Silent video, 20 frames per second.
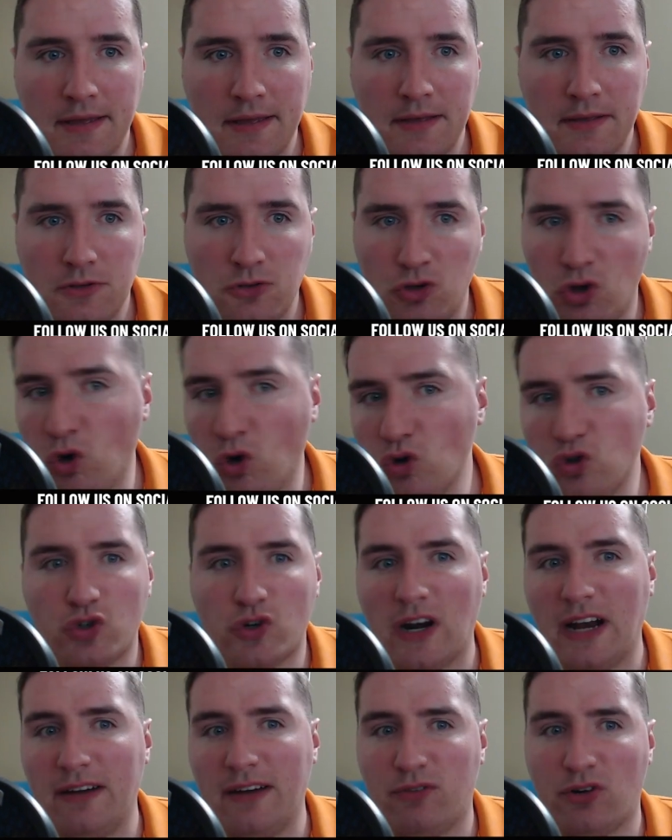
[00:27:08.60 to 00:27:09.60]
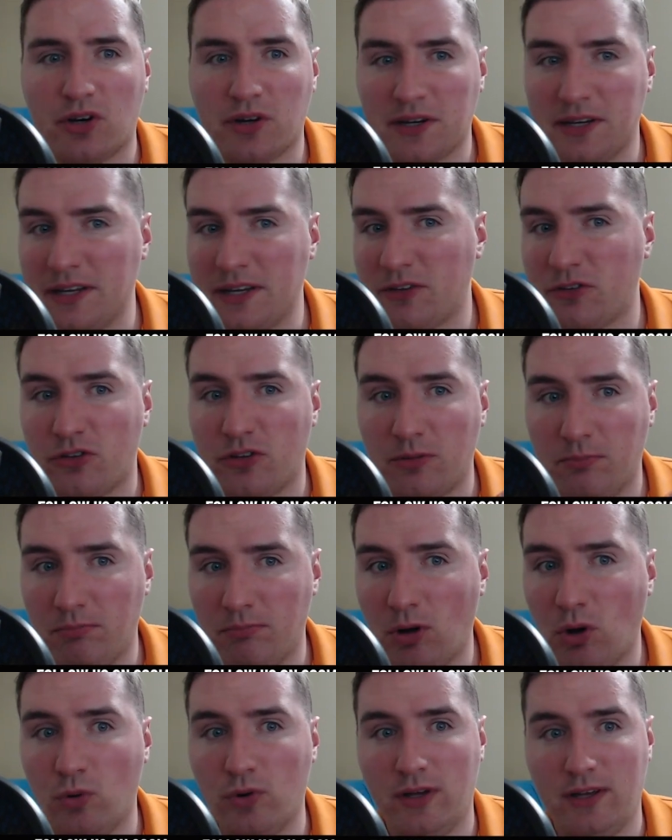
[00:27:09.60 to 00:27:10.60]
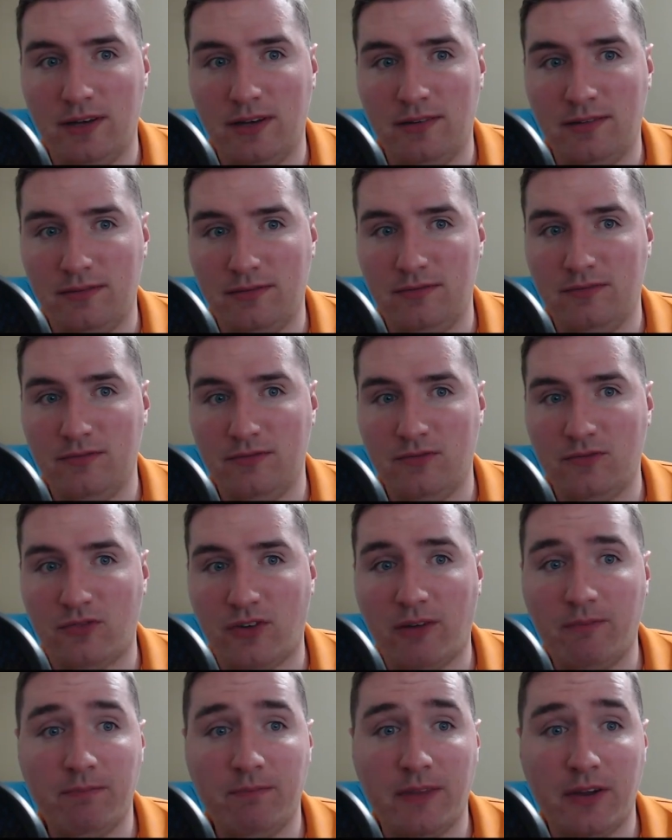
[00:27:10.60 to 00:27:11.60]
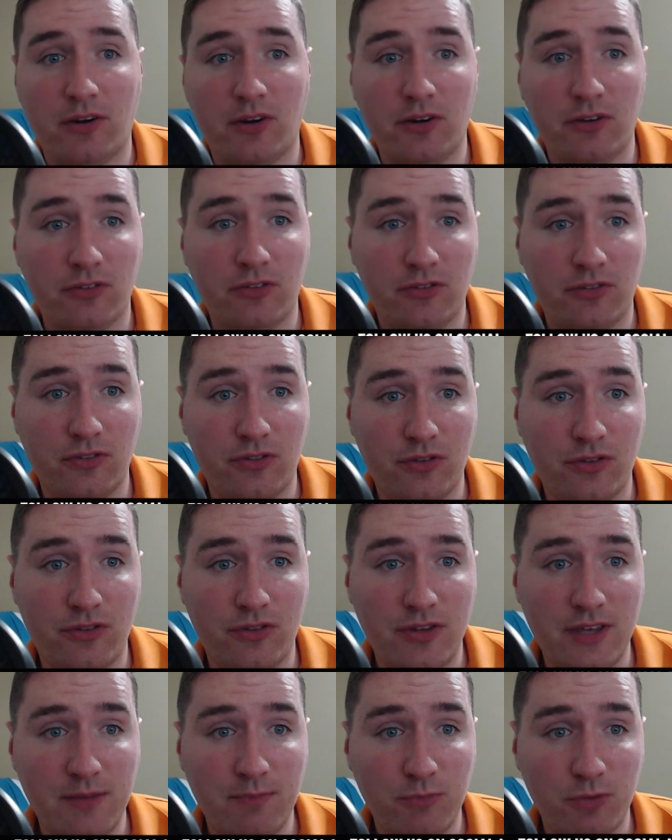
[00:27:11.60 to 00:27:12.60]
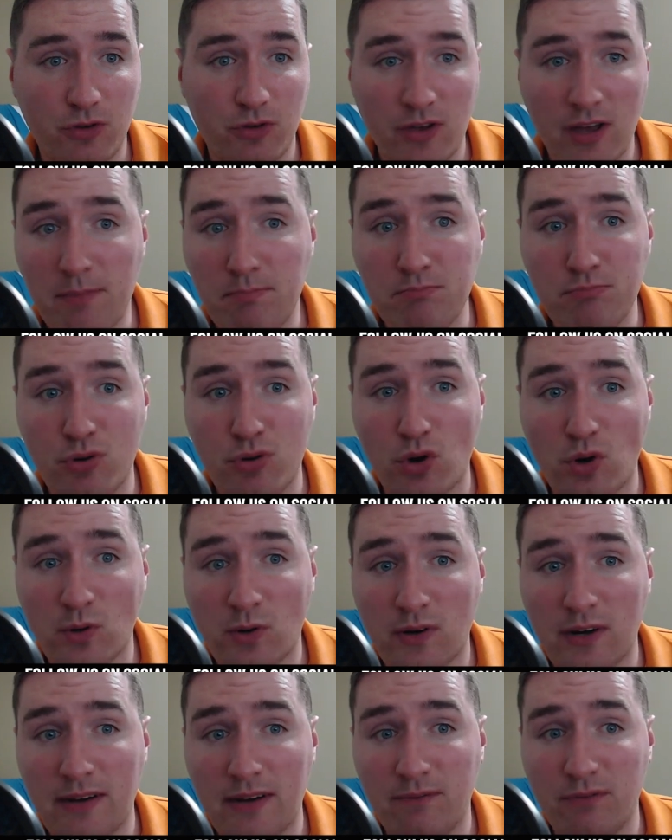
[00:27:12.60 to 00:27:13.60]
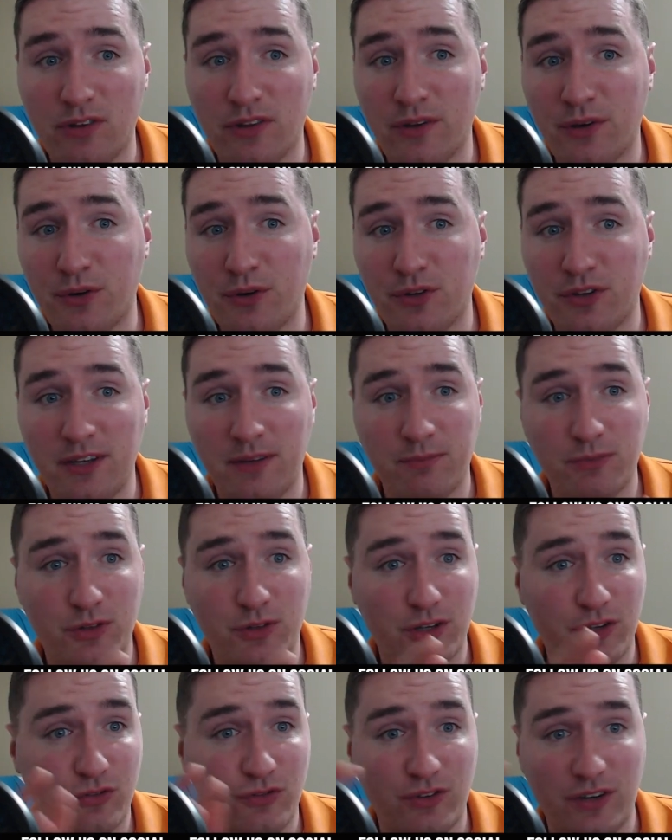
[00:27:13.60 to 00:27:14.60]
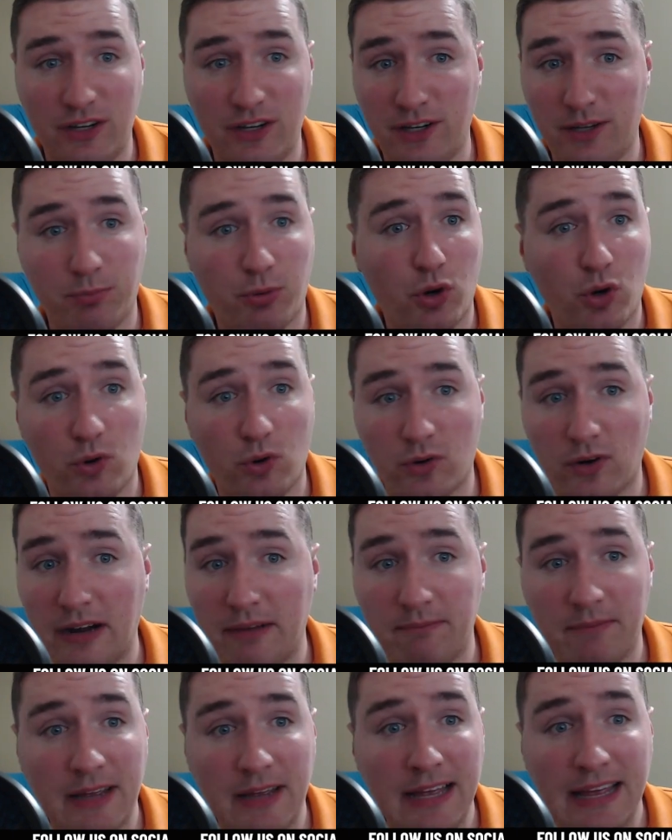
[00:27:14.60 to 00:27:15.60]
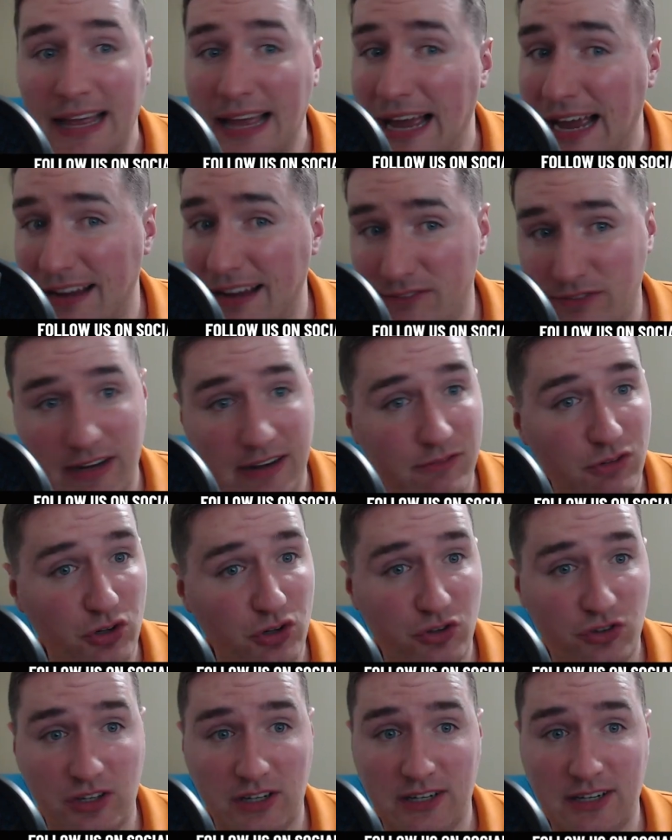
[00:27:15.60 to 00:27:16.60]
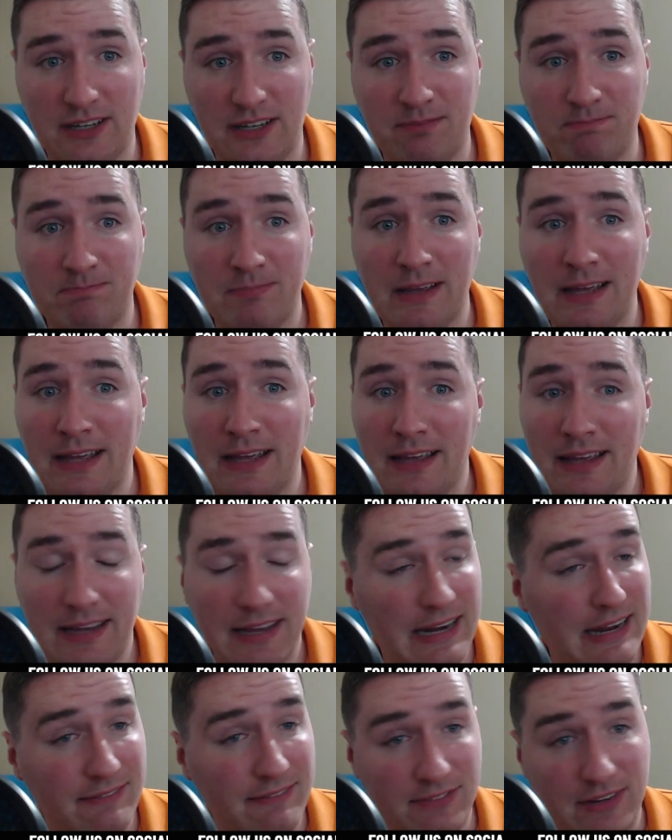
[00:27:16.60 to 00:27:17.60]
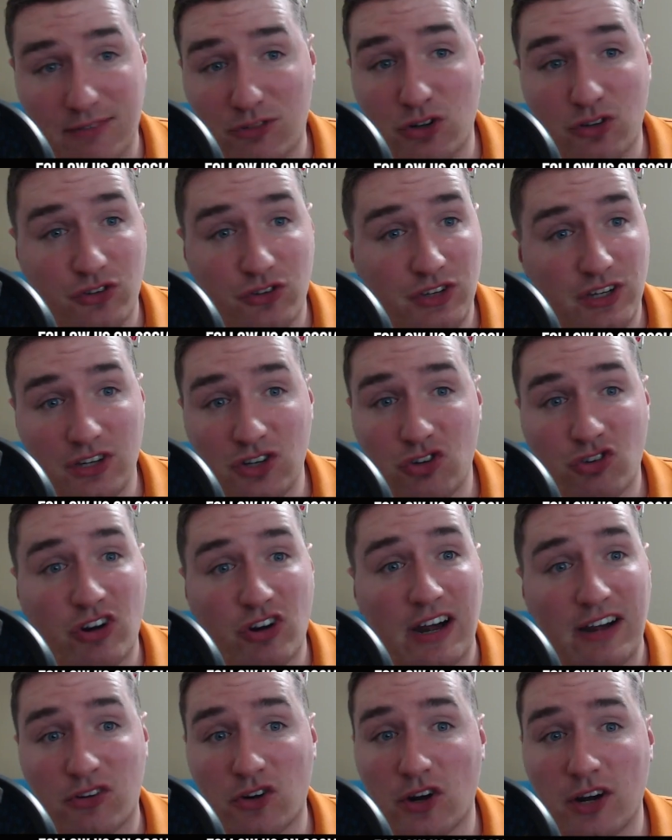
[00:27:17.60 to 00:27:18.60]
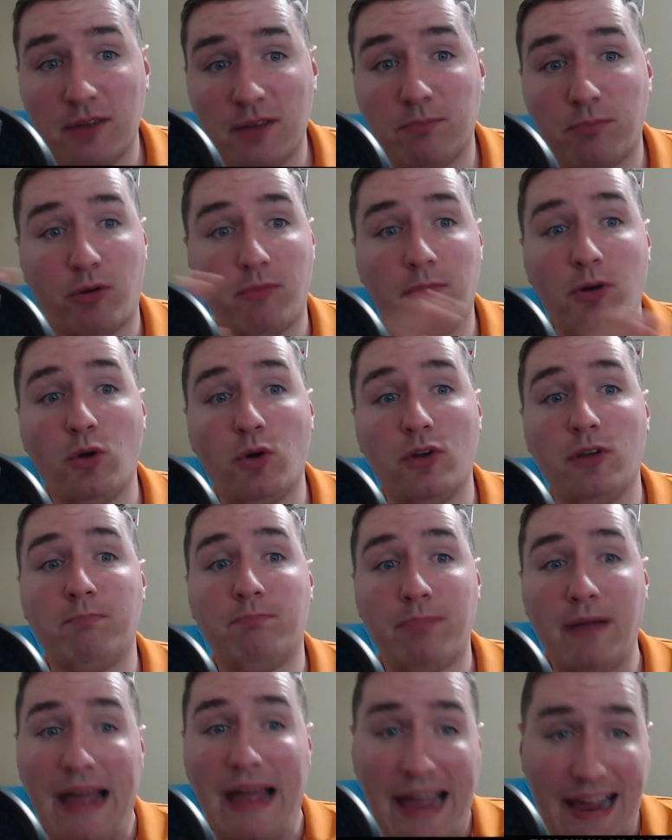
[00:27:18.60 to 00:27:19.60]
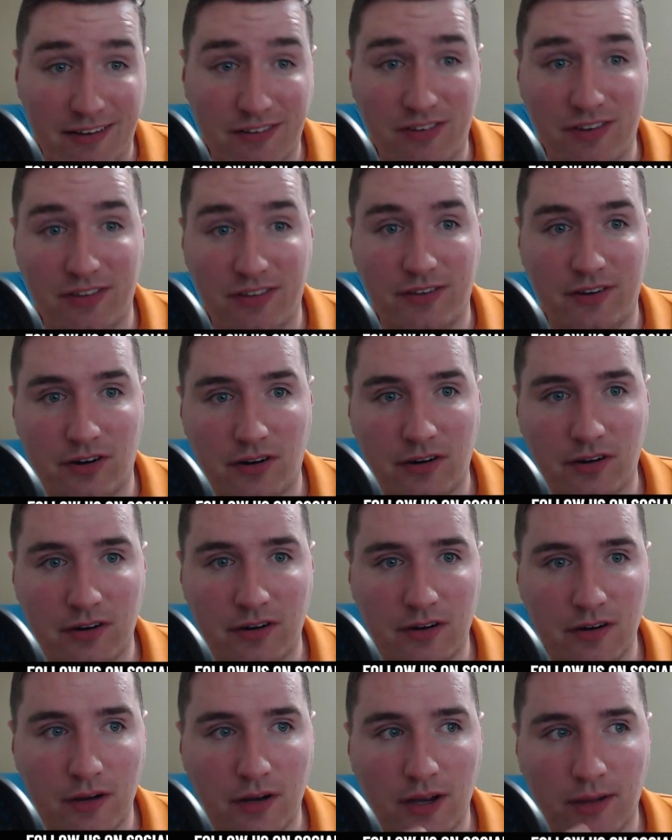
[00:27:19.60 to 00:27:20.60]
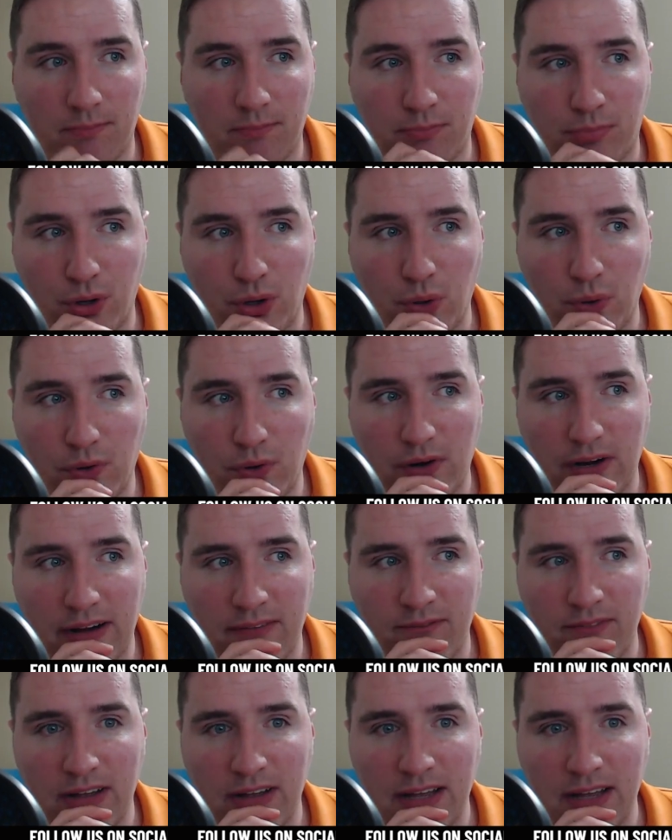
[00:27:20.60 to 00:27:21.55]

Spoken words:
no driver gets demoted from their team's Cup program to their team's Xfinity program. I've never seen it, and I've never seen a driver get promoted back to their Cup program.